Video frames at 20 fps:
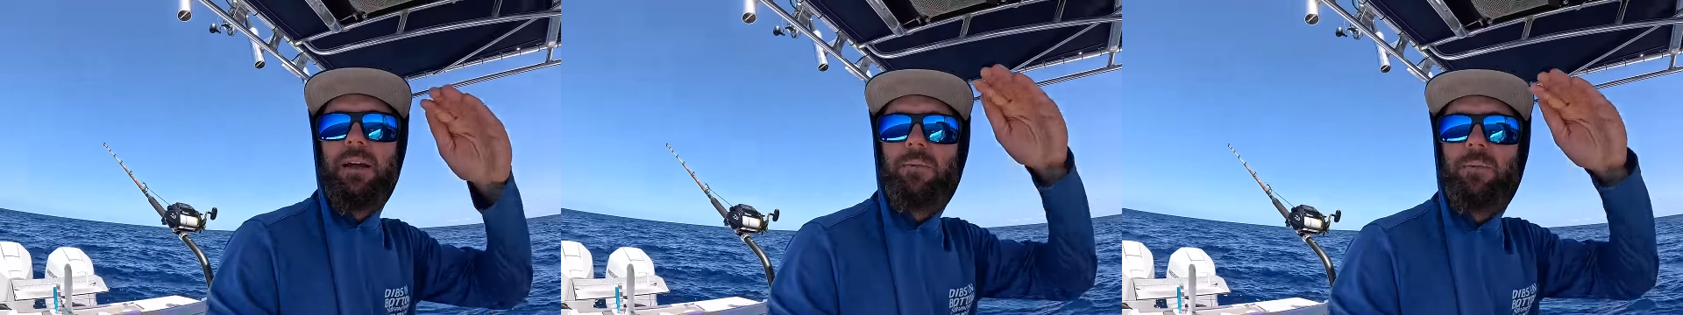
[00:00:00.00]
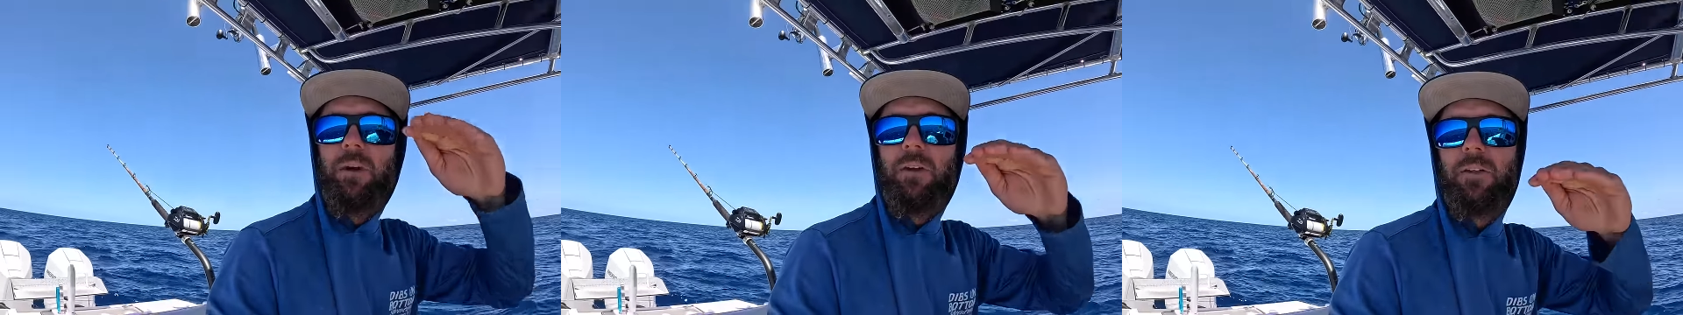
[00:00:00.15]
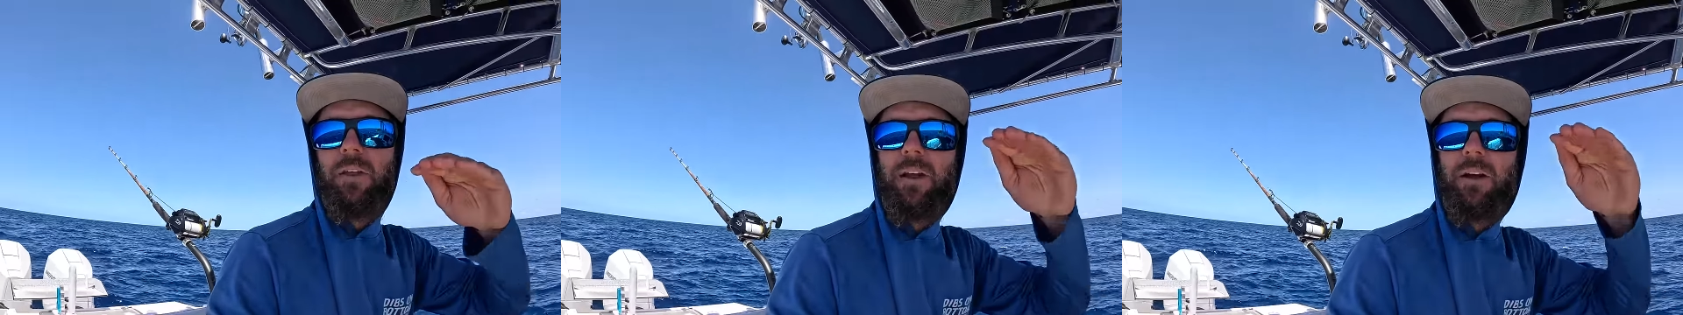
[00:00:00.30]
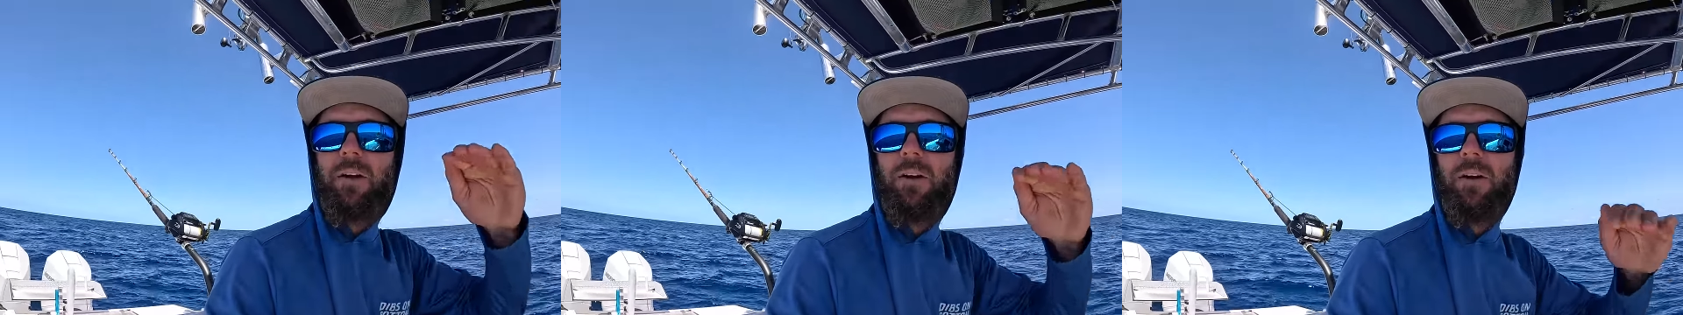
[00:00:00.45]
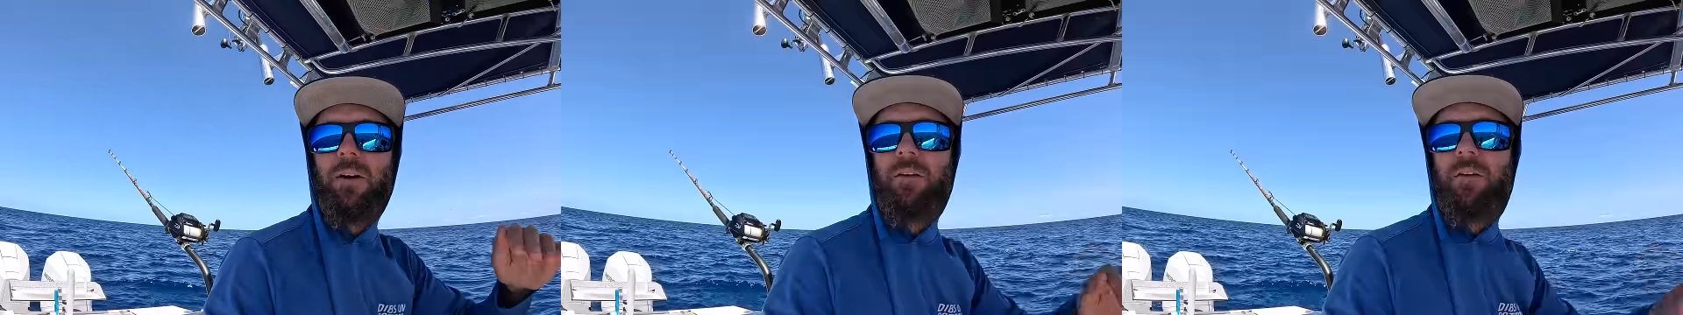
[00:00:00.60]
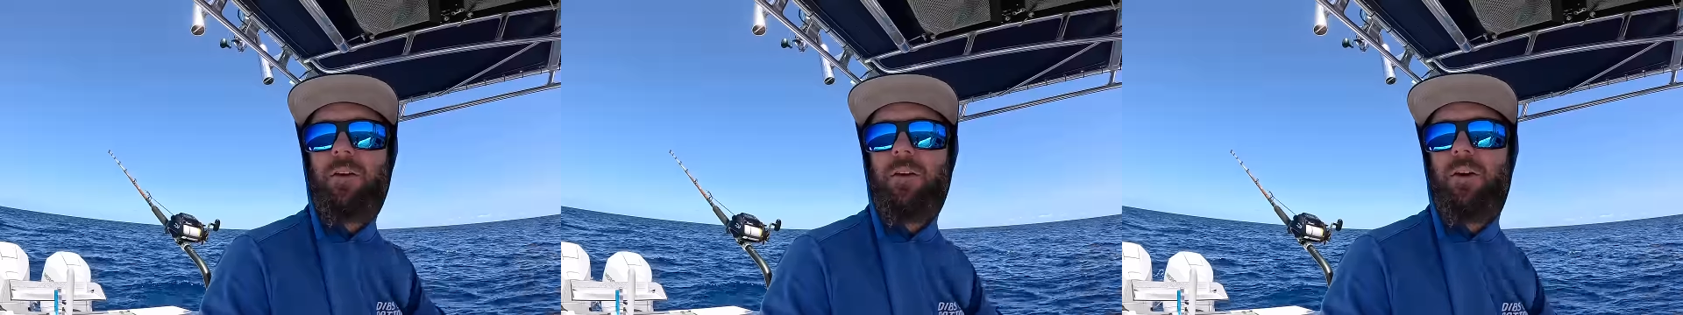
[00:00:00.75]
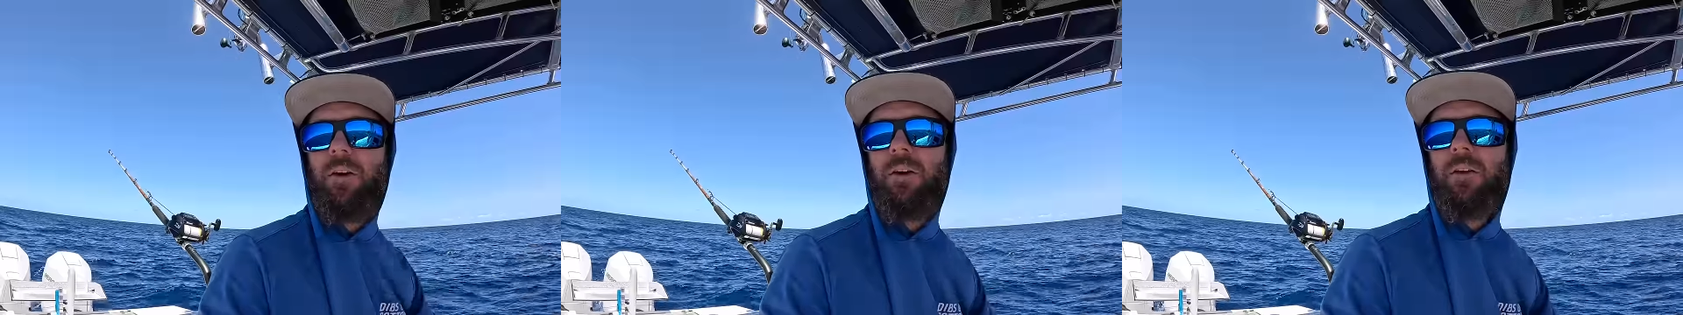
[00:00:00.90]
where they are in
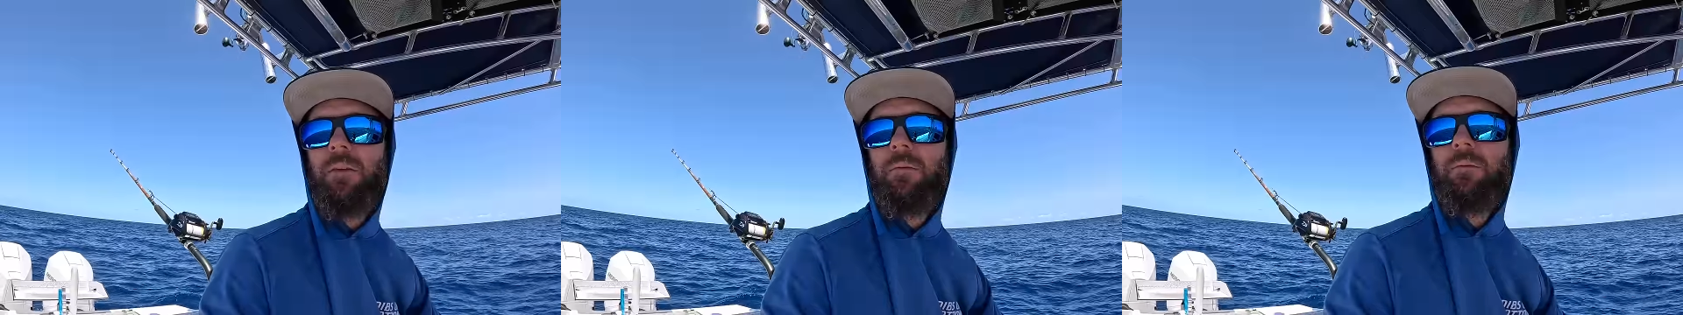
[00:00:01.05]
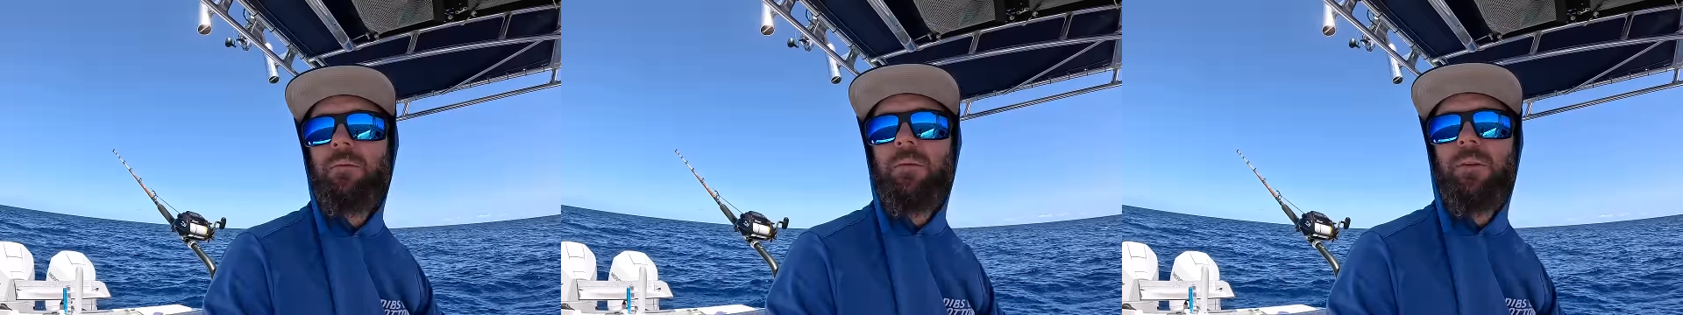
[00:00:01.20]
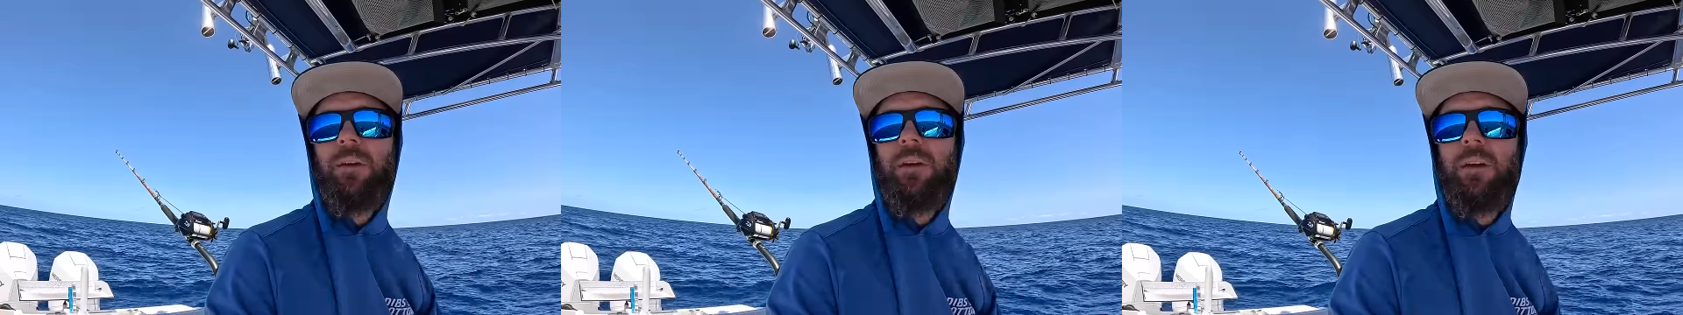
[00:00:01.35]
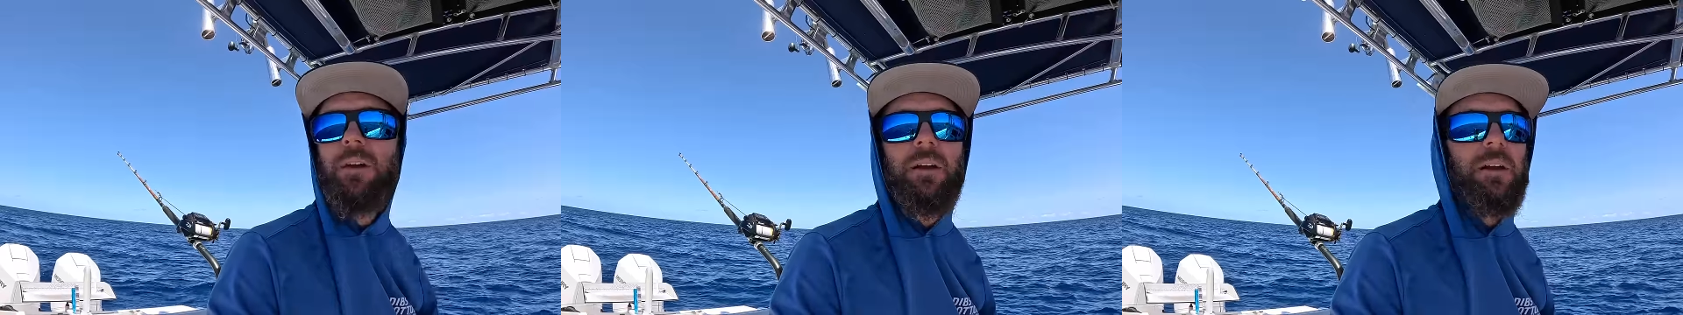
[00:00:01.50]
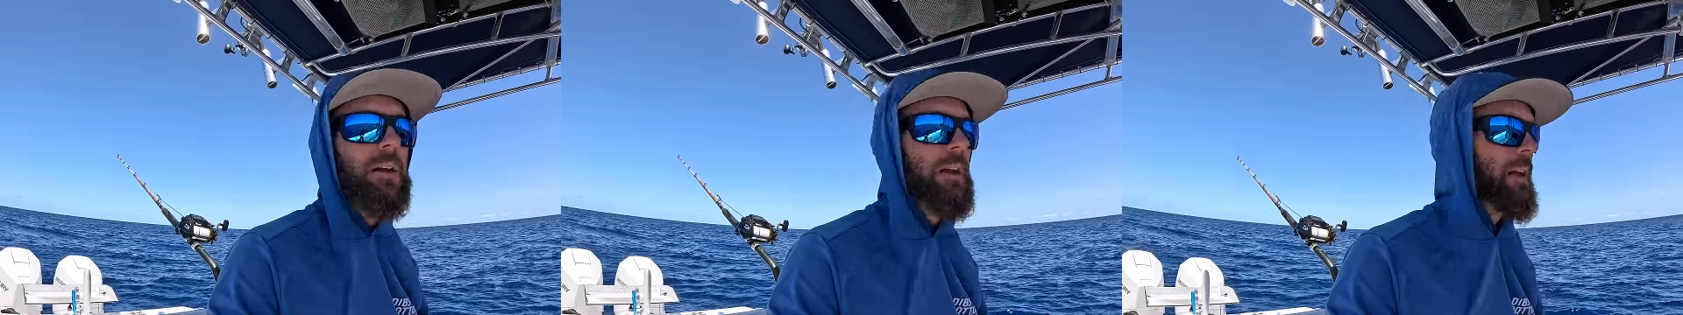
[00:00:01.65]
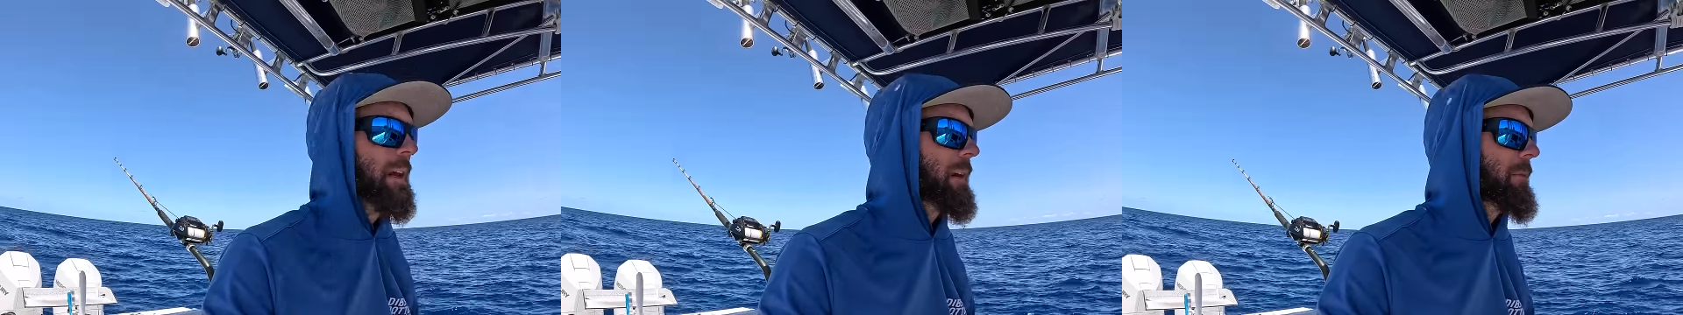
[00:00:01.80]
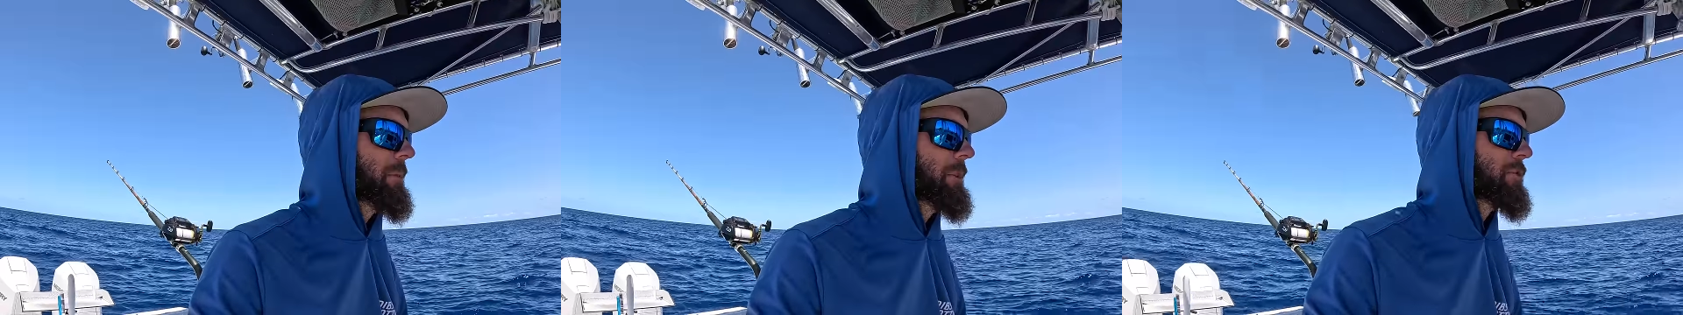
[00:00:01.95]
the column.
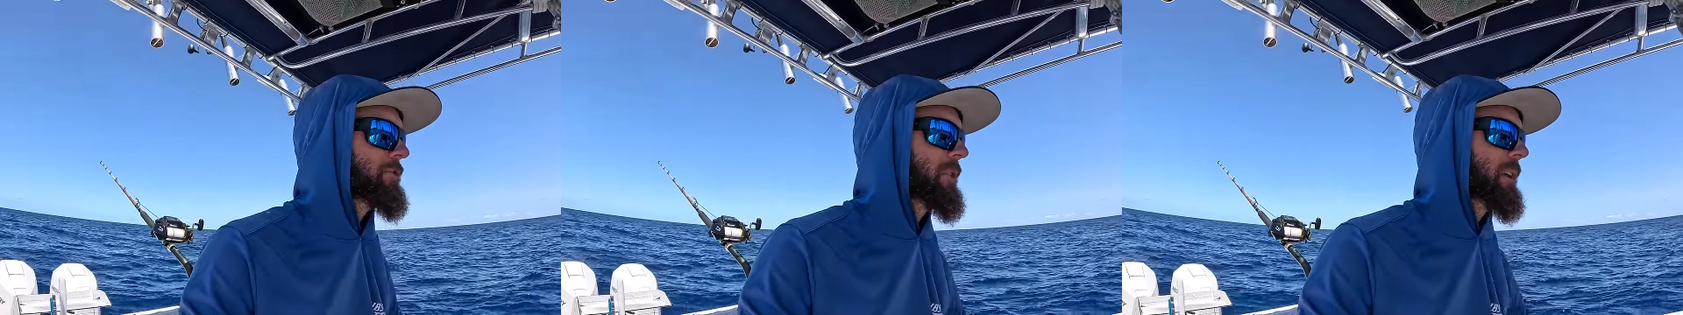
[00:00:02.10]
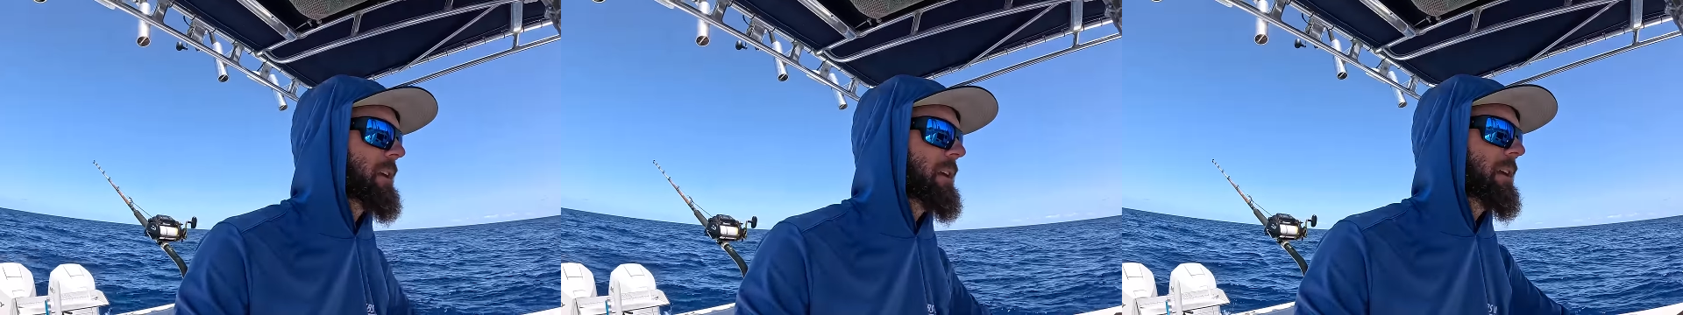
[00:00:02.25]
It can be tricky.